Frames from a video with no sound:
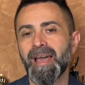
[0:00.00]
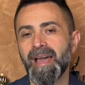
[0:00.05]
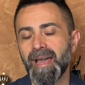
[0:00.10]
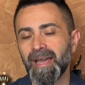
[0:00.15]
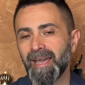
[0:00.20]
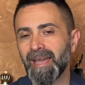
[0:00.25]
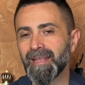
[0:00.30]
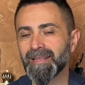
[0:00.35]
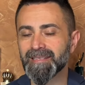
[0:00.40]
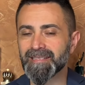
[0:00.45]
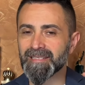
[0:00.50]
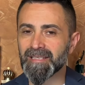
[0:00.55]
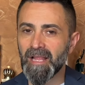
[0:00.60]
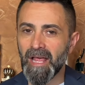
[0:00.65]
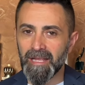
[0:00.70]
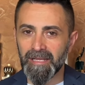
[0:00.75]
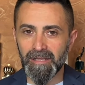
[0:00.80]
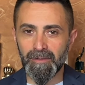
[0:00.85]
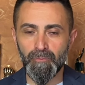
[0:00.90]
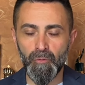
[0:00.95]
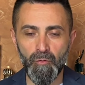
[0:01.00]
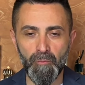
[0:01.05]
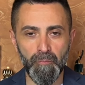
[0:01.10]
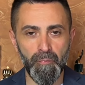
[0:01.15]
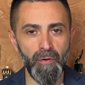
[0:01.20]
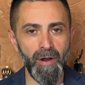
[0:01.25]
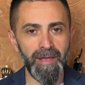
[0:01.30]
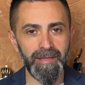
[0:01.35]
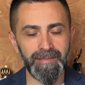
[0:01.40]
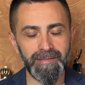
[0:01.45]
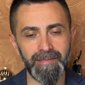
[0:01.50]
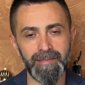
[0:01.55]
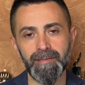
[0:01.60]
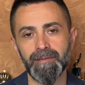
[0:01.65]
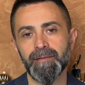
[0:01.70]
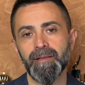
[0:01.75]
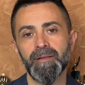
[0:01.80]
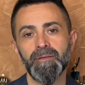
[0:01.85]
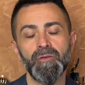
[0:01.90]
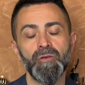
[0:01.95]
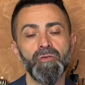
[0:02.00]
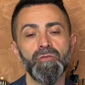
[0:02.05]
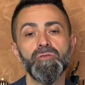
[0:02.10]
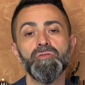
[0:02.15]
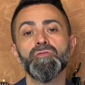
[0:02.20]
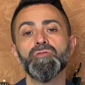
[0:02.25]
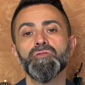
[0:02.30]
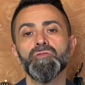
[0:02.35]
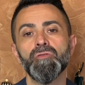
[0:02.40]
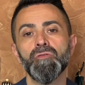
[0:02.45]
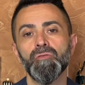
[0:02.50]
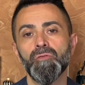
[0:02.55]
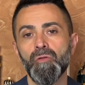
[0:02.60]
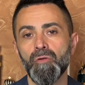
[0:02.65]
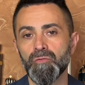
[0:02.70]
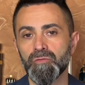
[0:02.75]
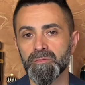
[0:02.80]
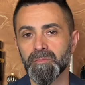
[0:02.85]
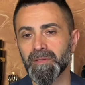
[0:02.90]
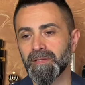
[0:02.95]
Again, slightly more pricey than your usual clones,